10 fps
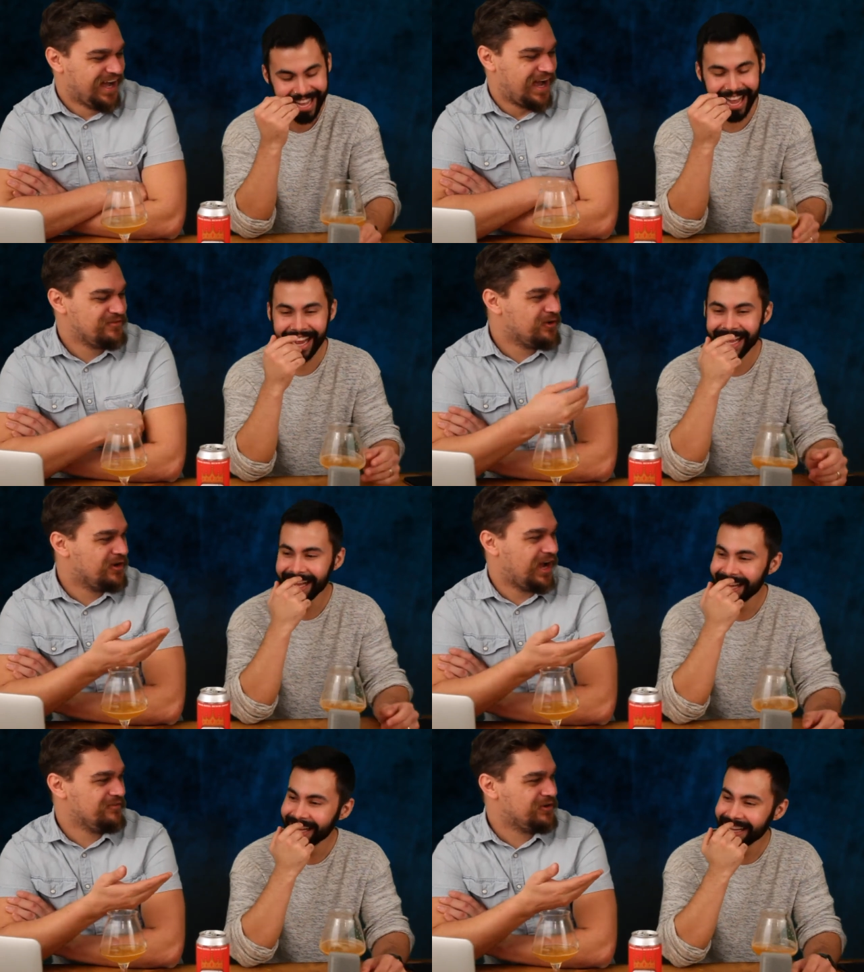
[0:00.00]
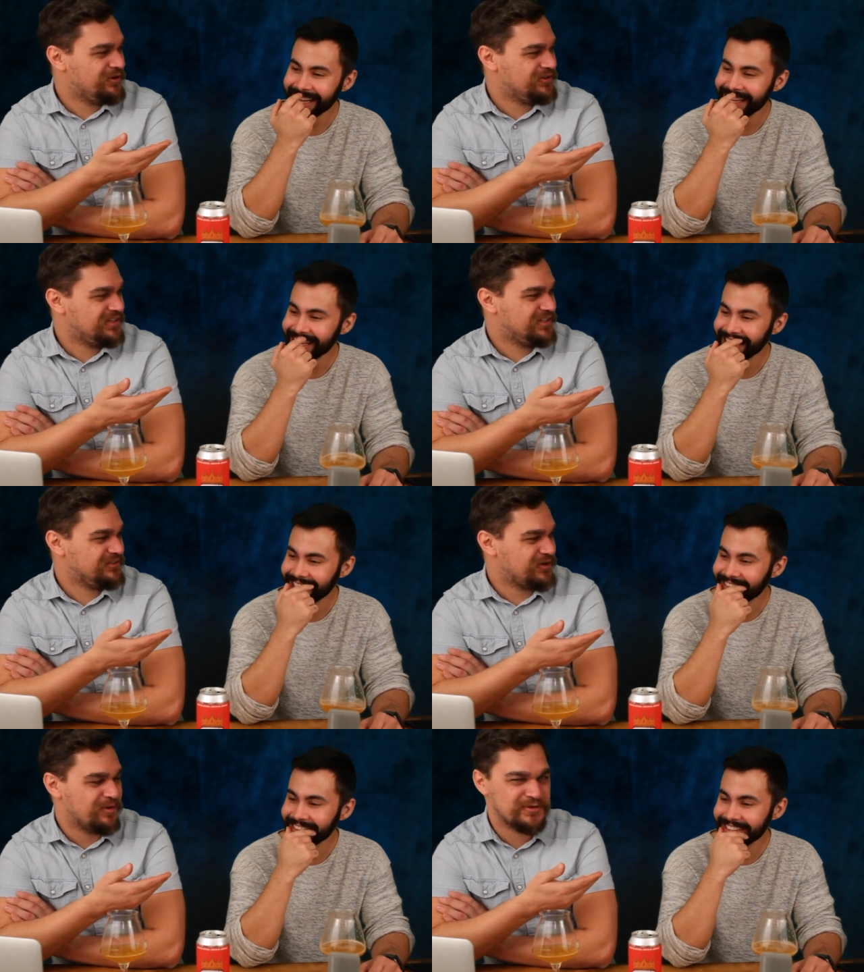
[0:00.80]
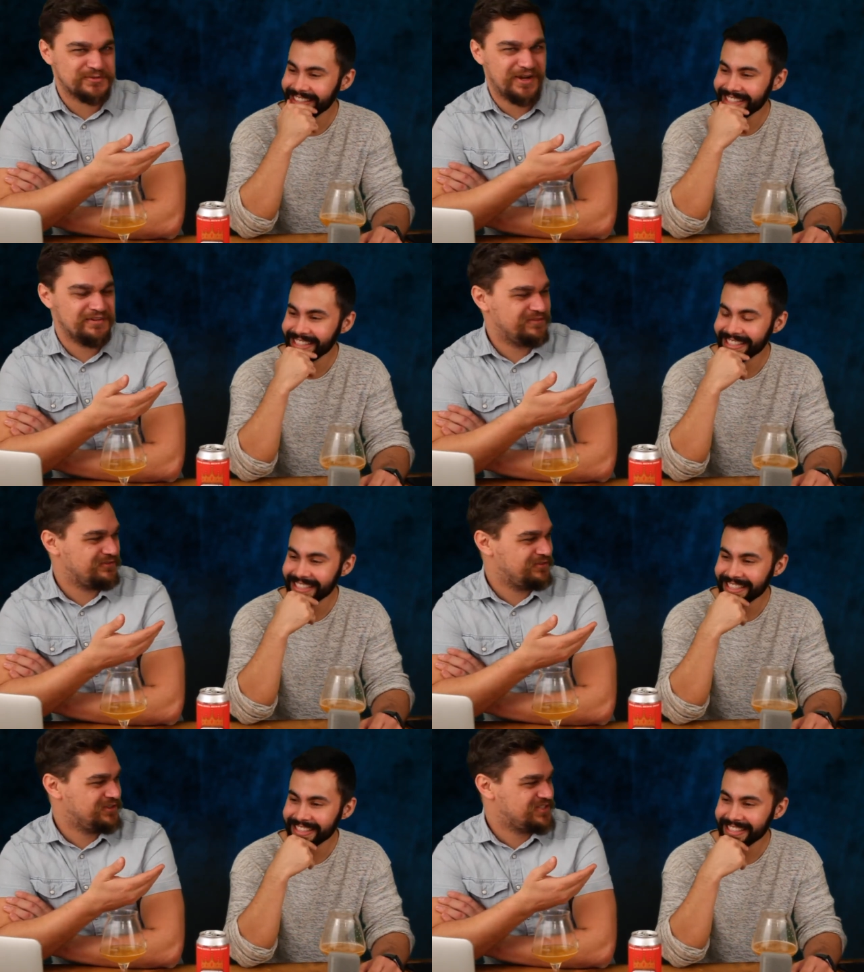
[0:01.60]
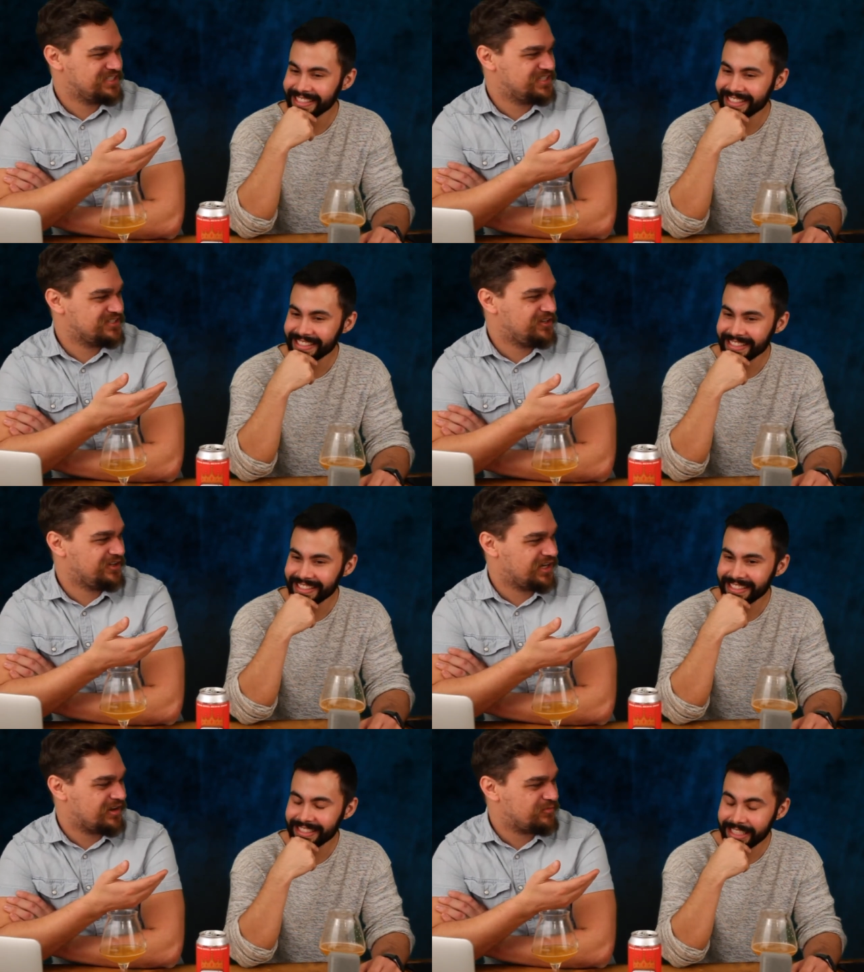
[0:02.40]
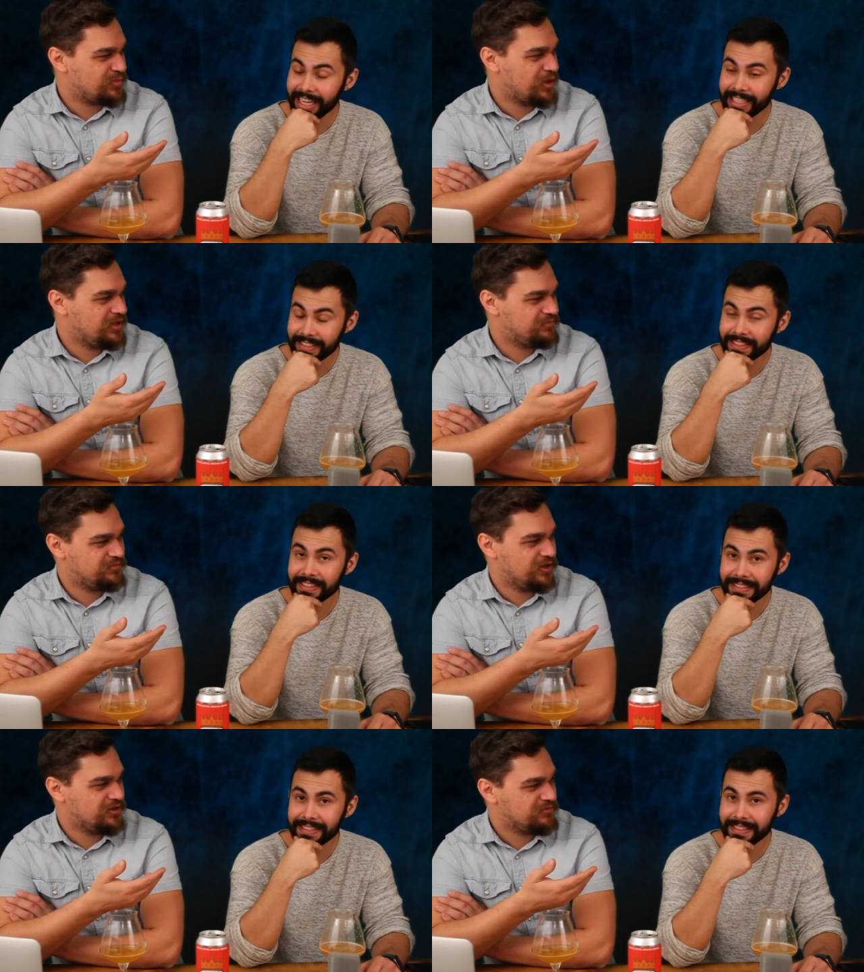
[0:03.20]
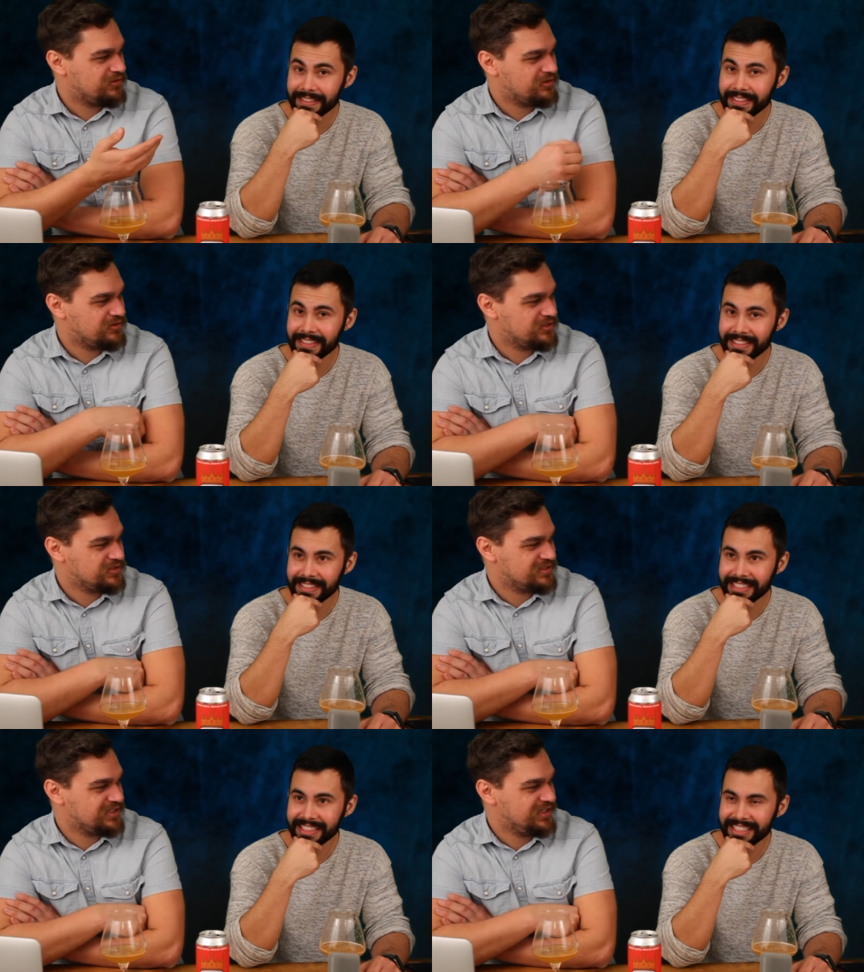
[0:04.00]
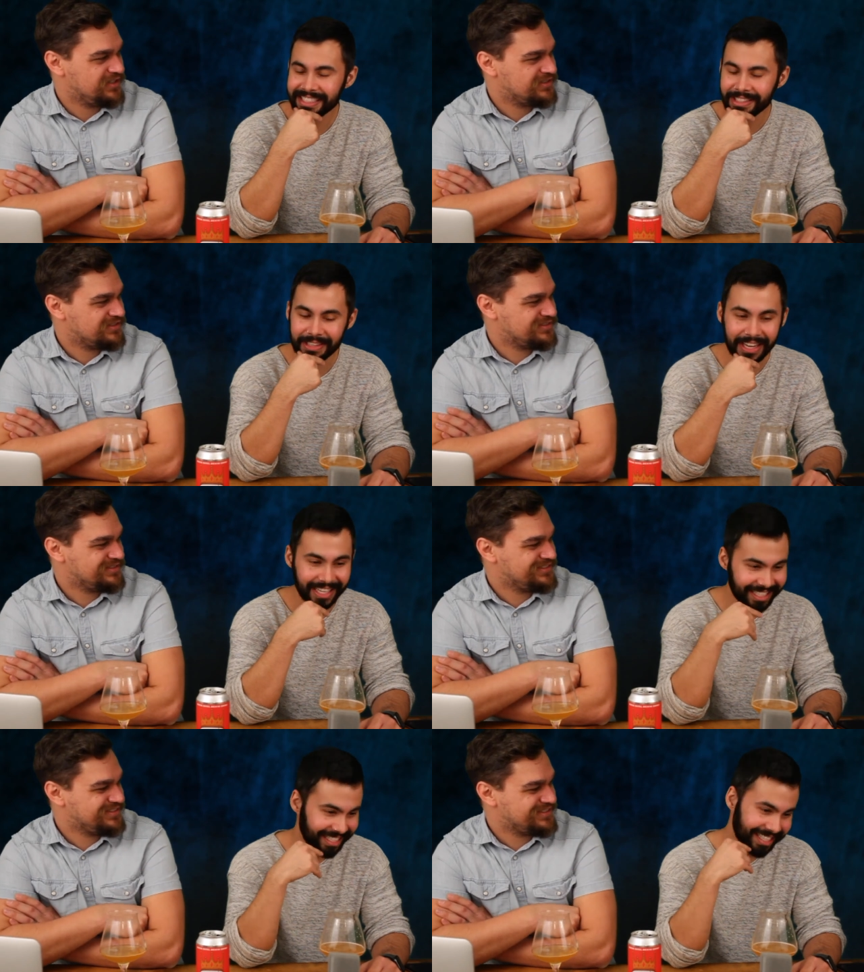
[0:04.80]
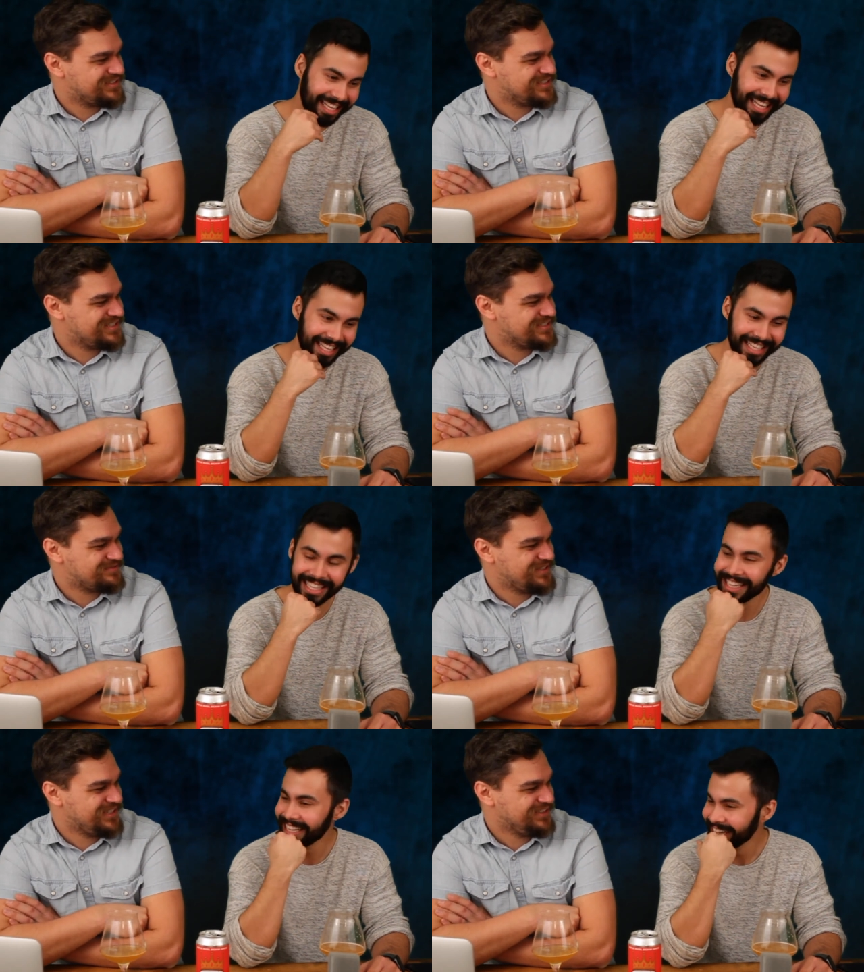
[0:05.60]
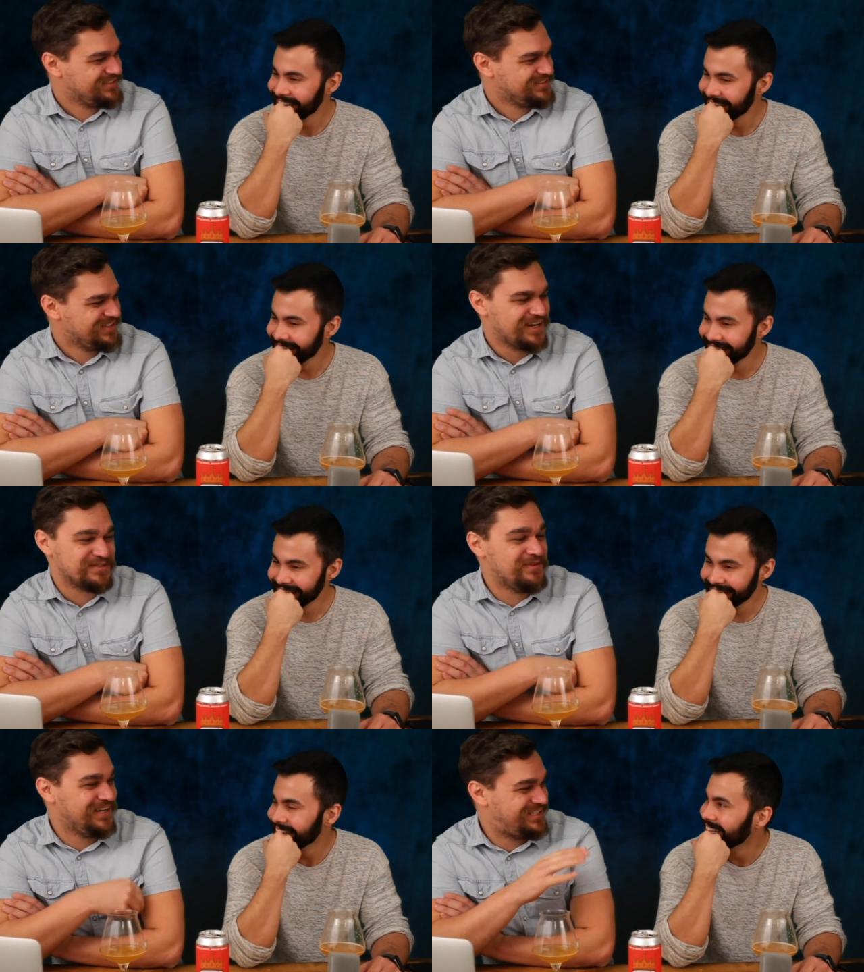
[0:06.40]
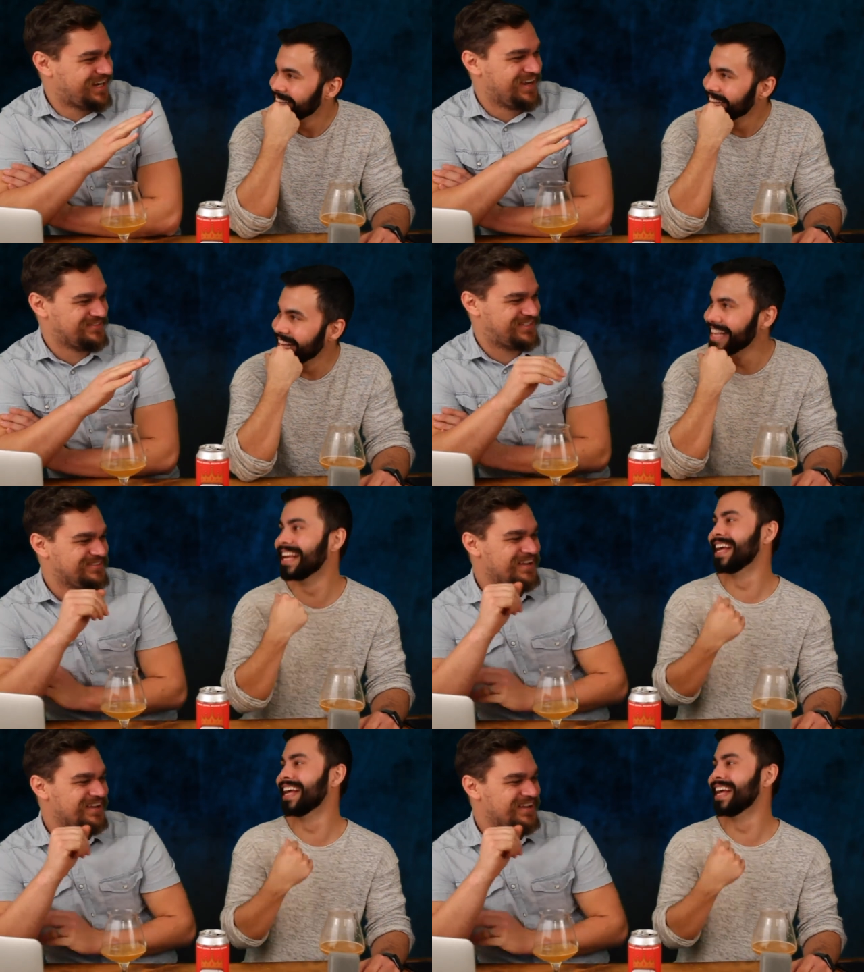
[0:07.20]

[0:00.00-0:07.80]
Speaker 1: I've known I've known Robert's wife for just as long, and i yeah. probably farted in front of her like oh god, just as many not as many times,